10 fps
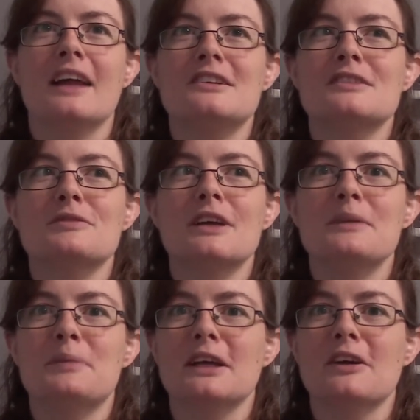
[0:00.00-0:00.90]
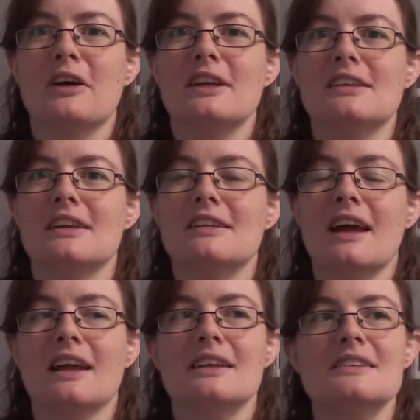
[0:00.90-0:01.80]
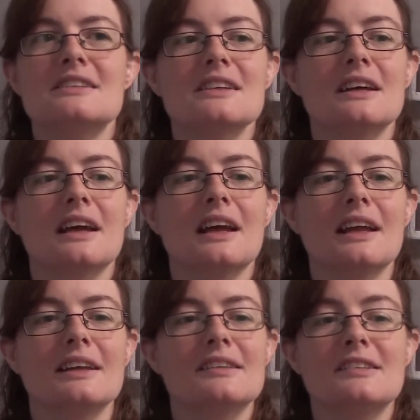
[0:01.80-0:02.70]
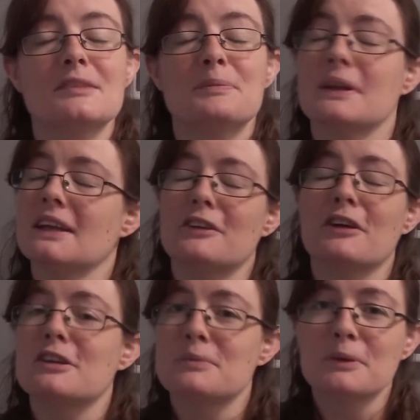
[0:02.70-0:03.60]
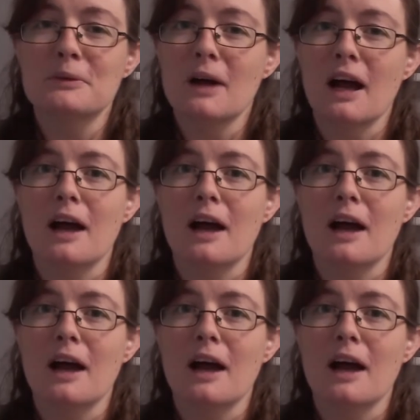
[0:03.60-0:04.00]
just really being guided, and it's just been incredible.